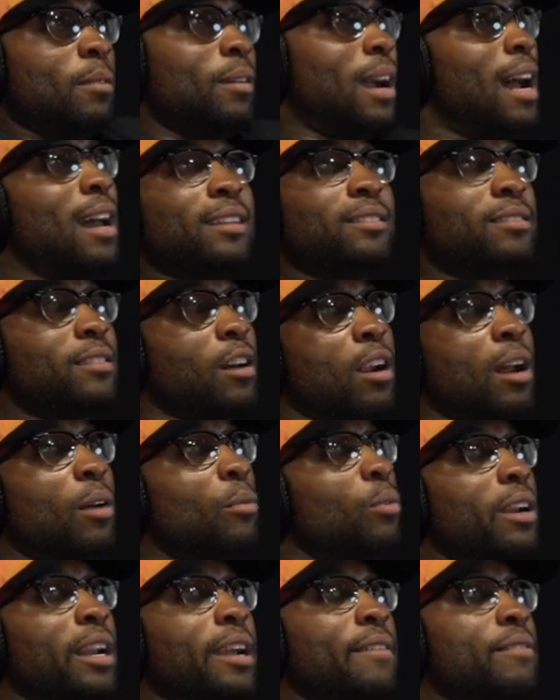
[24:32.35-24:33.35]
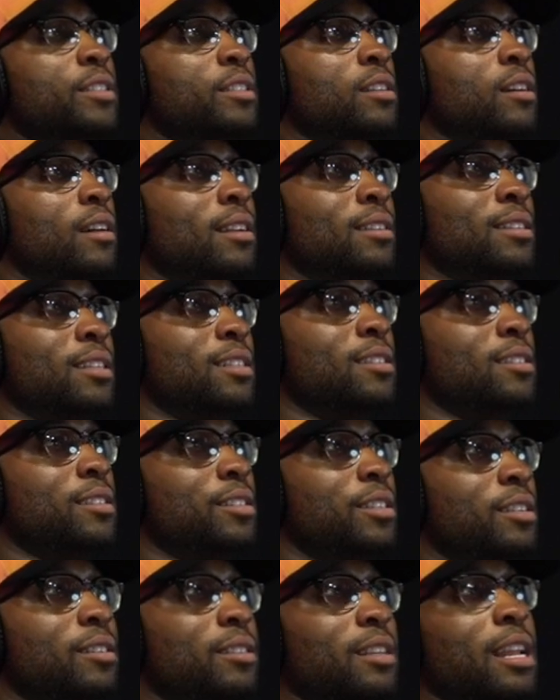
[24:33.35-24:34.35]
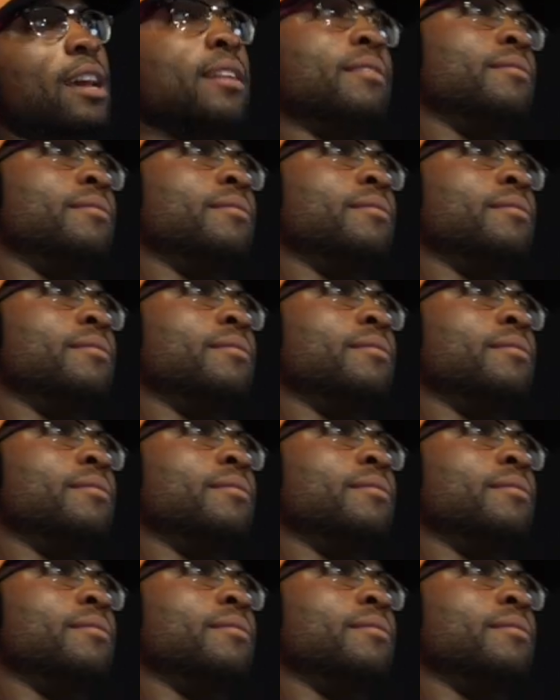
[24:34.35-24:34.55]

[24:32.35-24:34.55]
I thought I won every show I did this shit that,